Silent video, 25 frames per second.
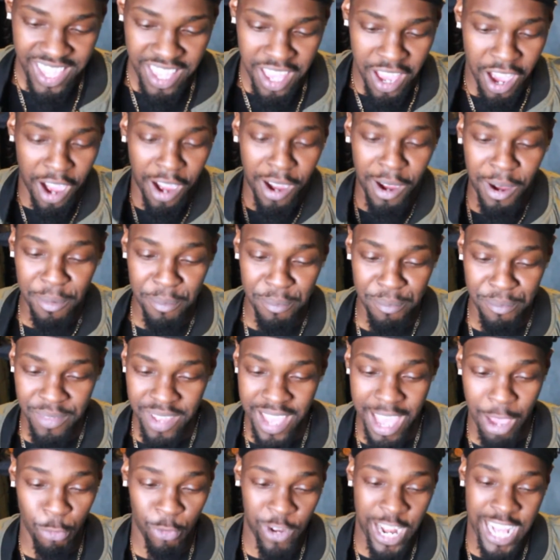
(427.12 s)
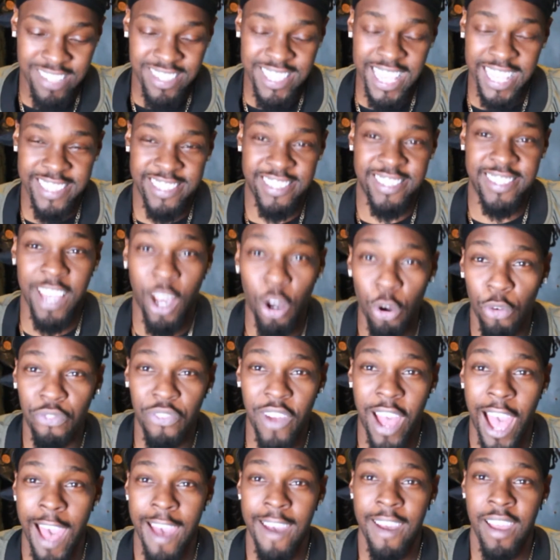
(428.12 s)
and when I say self,
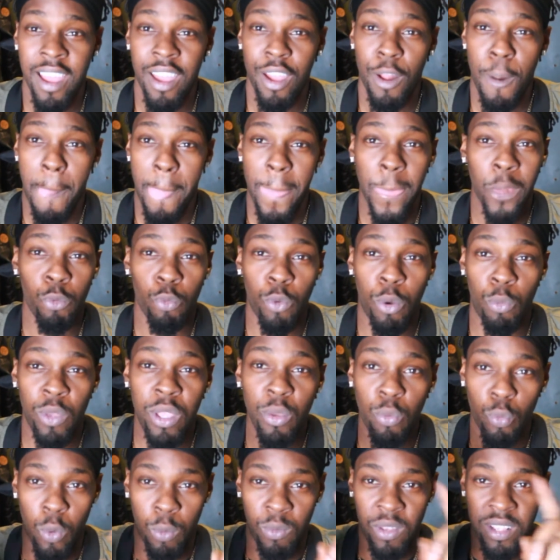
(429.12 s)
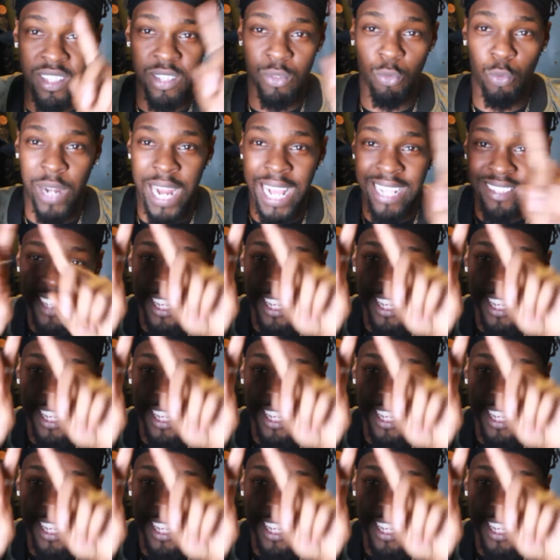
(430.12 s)
when I